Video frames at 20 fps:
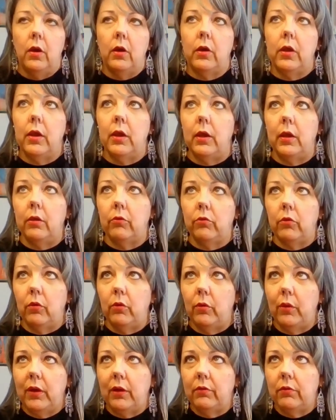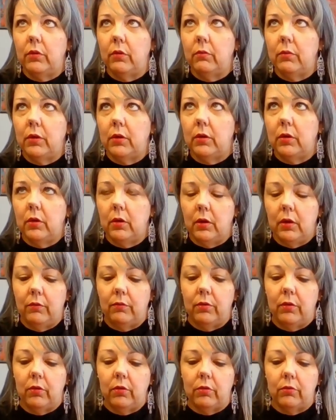Okay, so if the material,
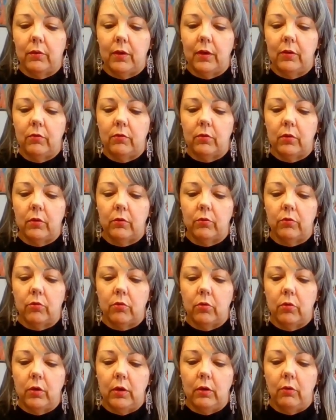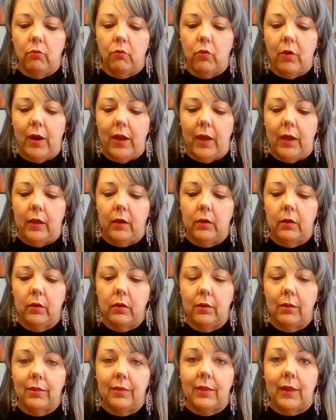if the thread starts turning red,
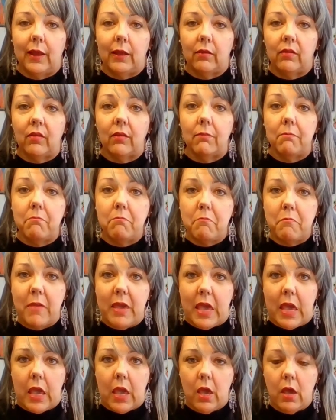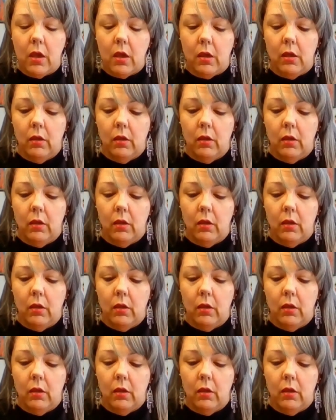that's me.